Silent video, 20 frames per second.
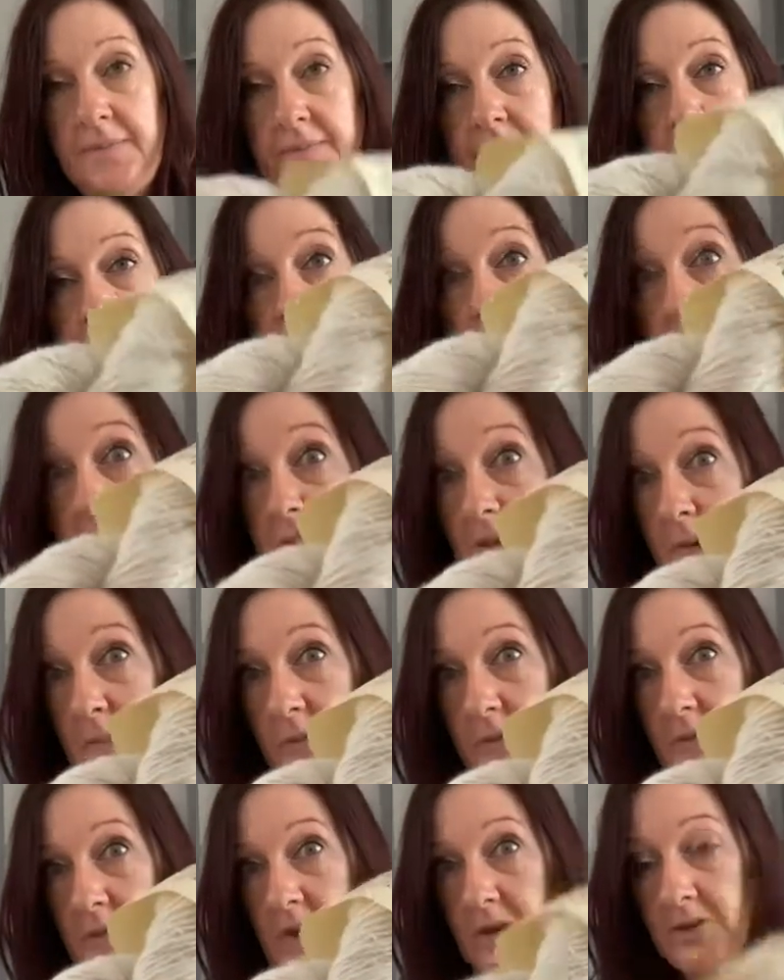trying to get
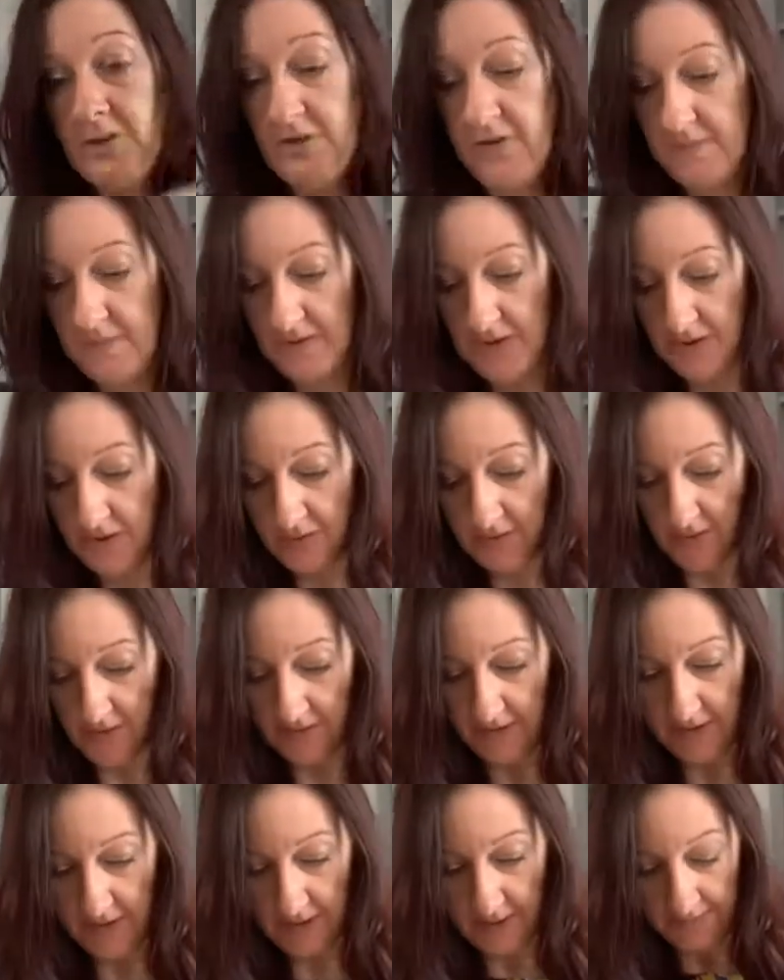professional and measure
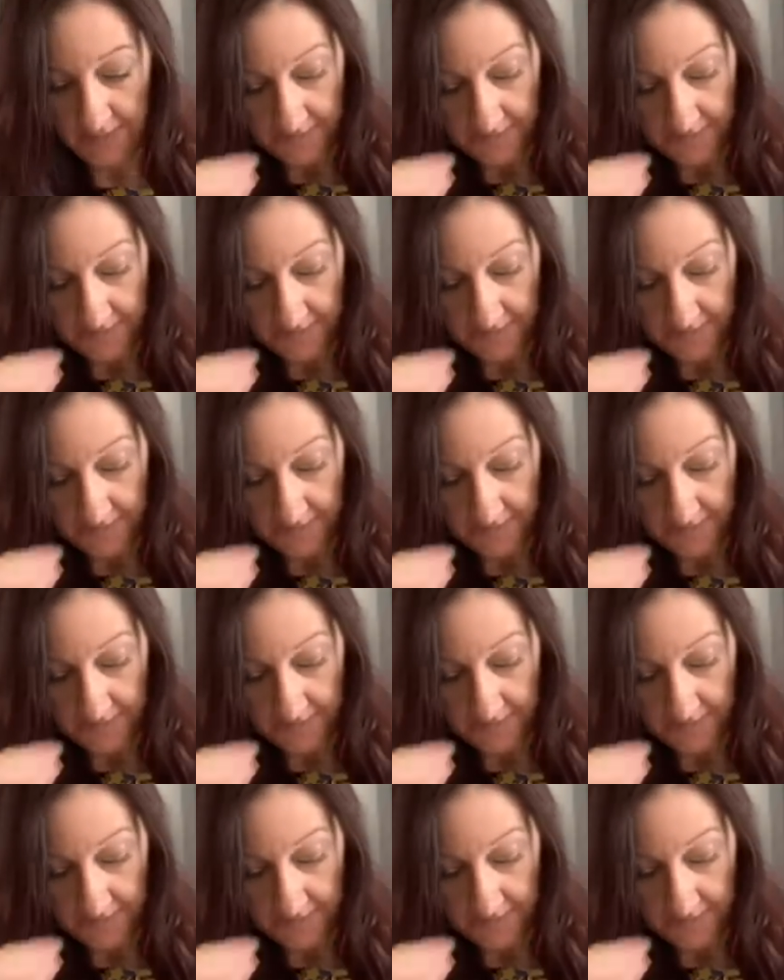everything